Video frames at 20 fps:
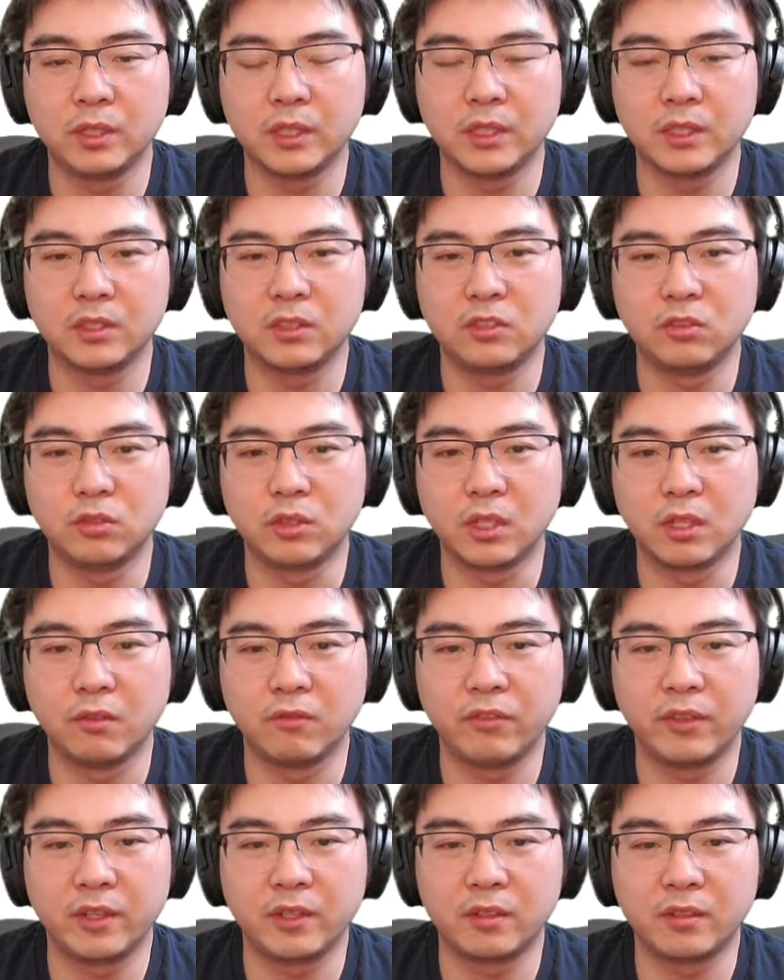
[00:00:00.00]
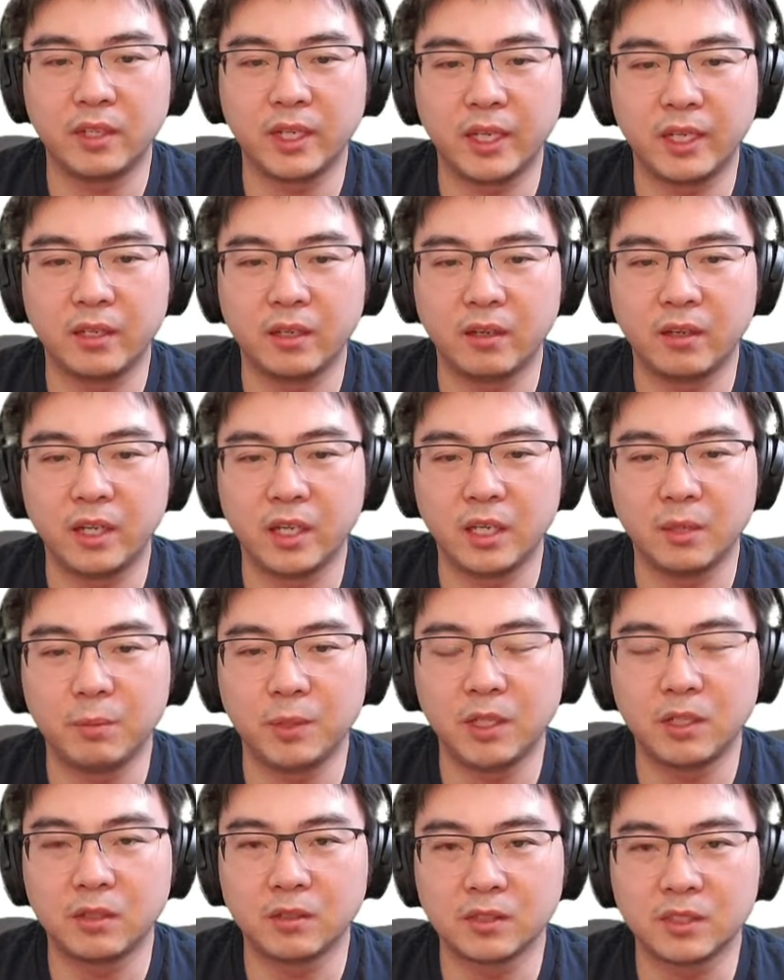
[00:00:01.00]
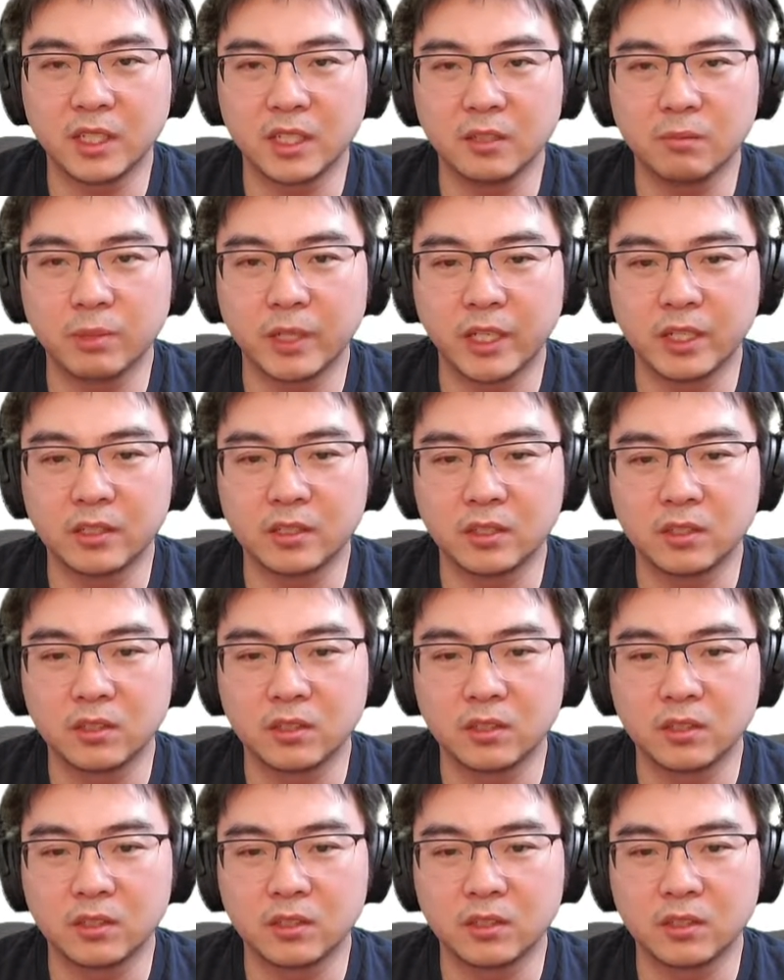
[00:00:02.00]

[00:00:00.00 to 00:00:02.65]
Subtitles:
is to configure a IAP consent page.